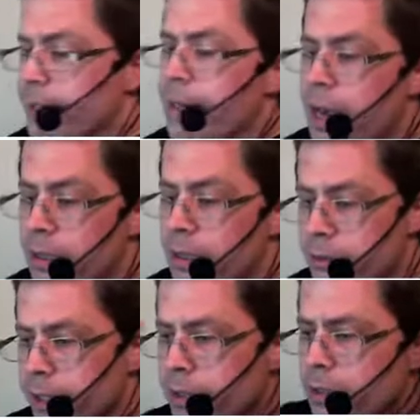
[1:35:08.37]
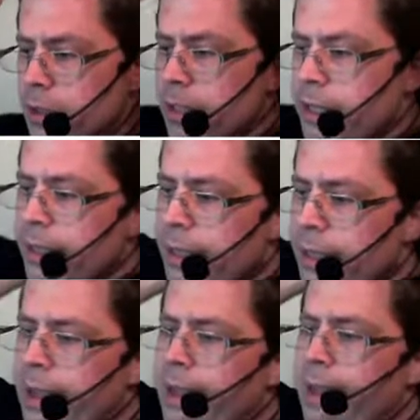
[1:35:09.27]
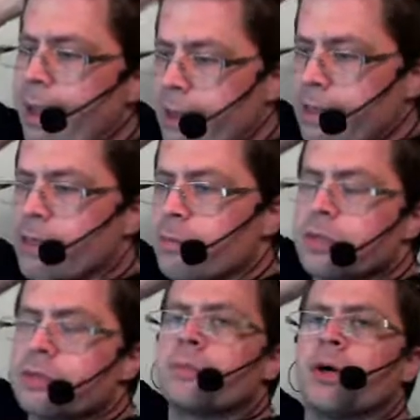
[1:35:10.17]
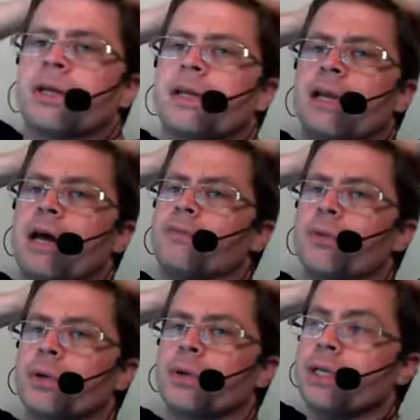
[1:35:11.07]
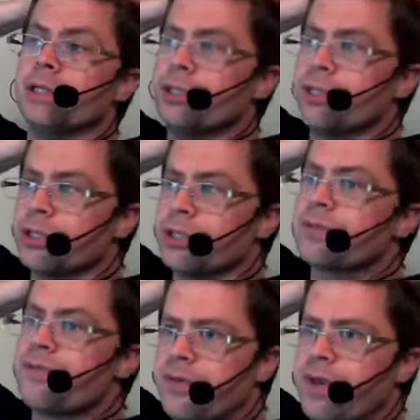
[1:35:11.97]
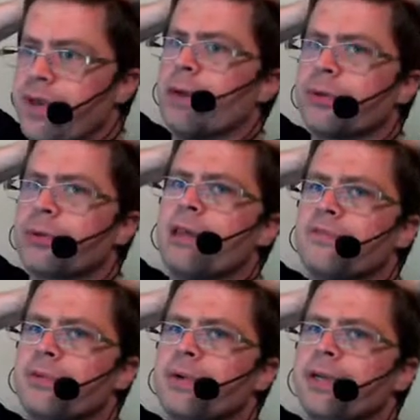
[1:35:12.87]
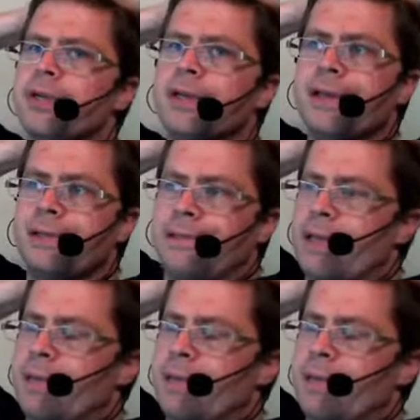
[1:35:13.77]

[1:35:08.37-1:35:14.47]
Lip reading: I think right now, like, any amusement park in California is just fed up with California, and they